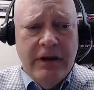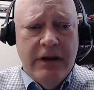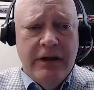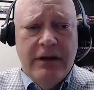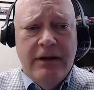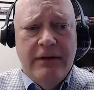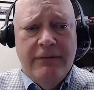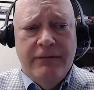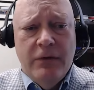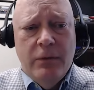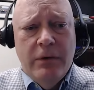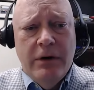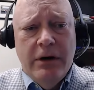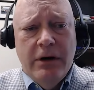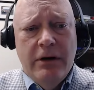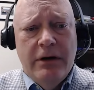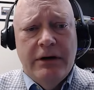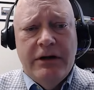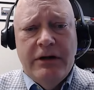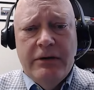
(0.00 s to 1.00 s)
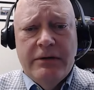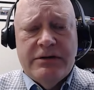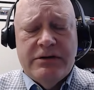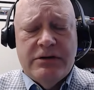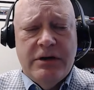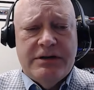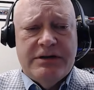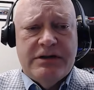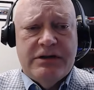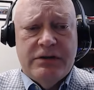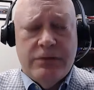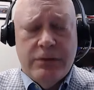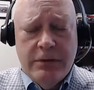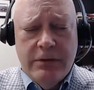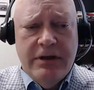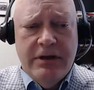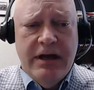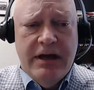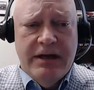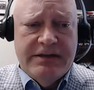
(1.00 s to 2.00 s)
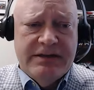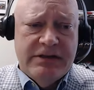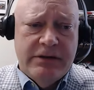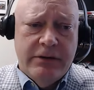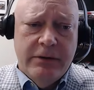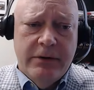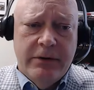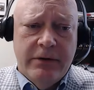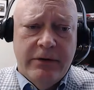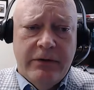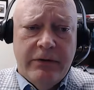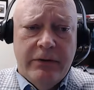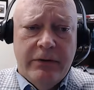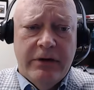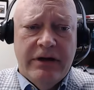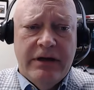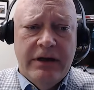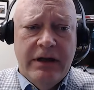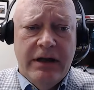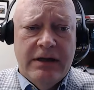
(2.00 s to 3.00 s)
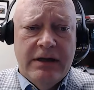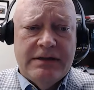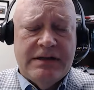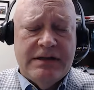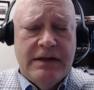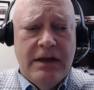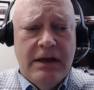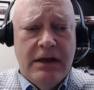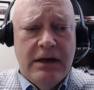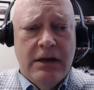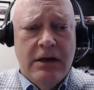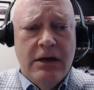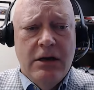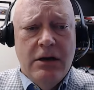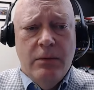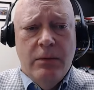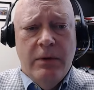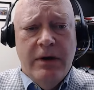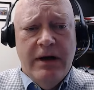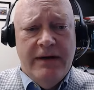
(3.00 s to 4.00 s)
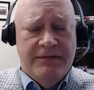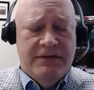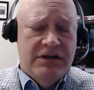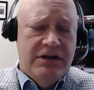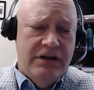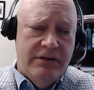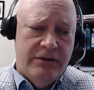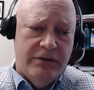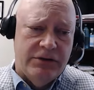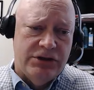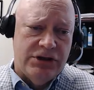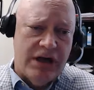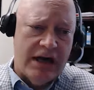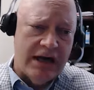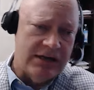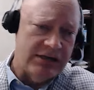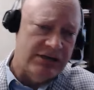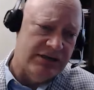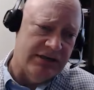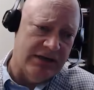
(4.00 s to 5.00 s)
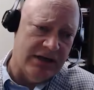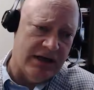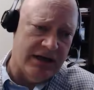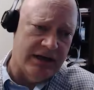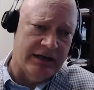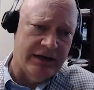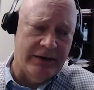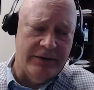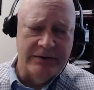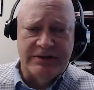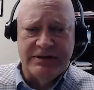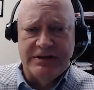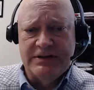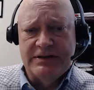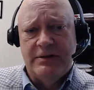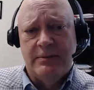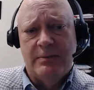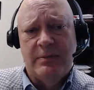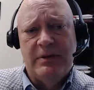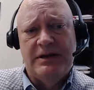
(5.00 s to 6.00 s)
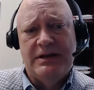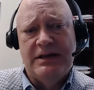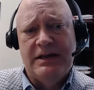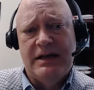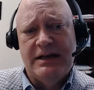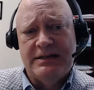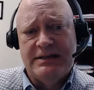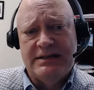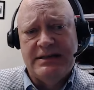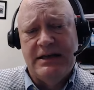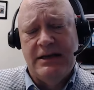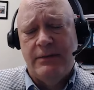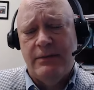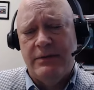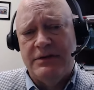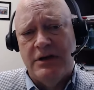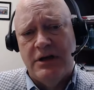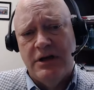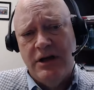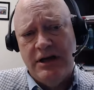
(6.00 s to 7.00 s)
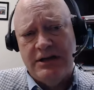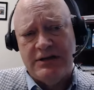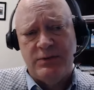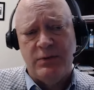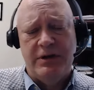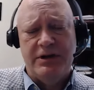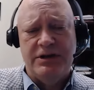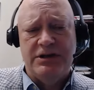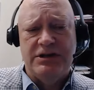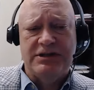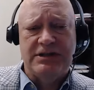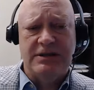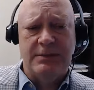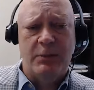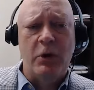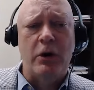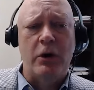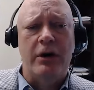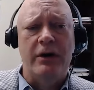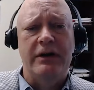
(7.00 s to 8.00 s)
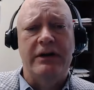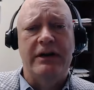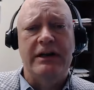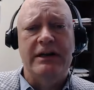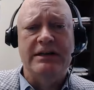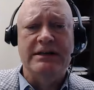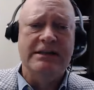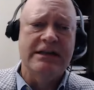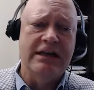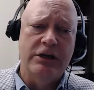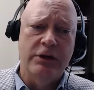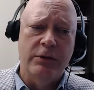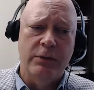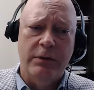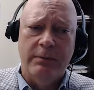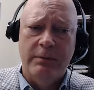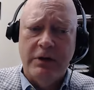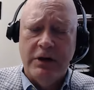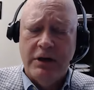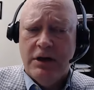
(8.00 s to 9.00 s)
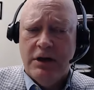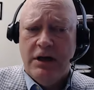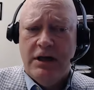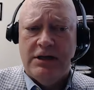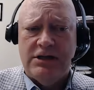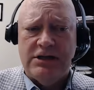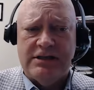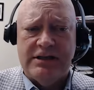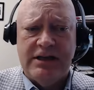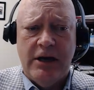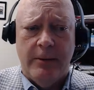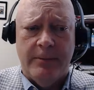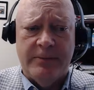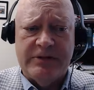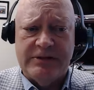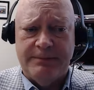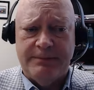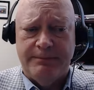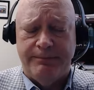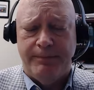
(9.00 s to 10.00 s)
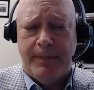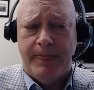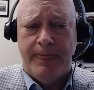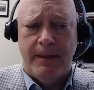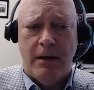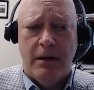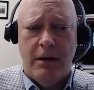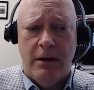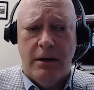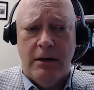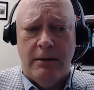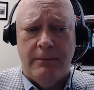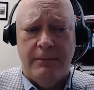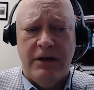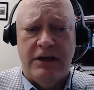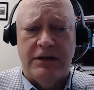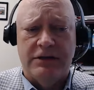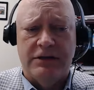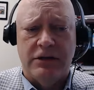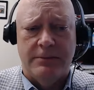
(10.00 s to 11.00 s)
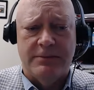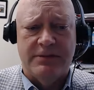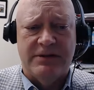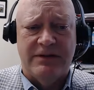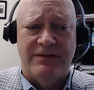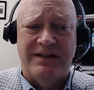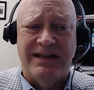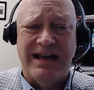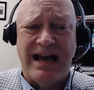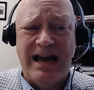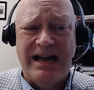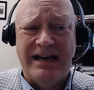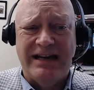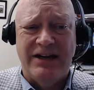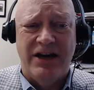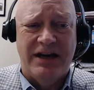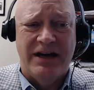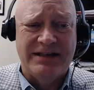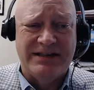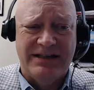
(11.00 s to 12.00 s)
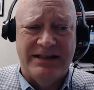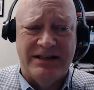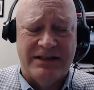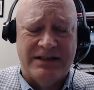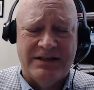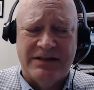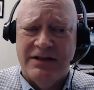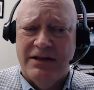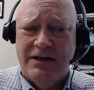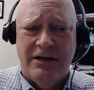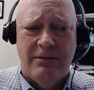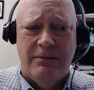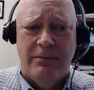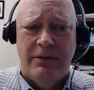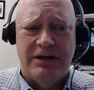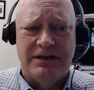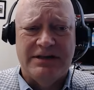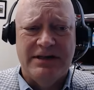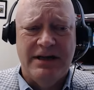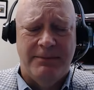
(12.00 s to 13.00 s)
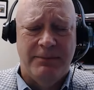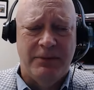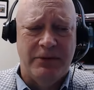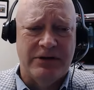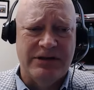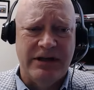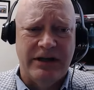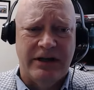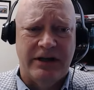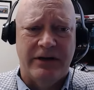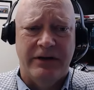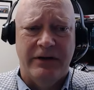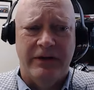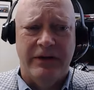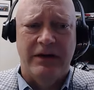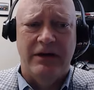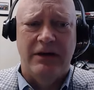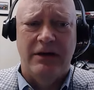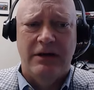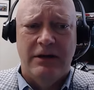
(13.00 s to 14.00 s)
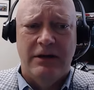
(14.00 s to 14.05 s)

if you will. Acute stress disorder, 0 to 30 days, and then we have to either change the diagnosis to PTSD, which it's really just the part of the continuum. It just helps in terms of diagnostics, but it's not particularly.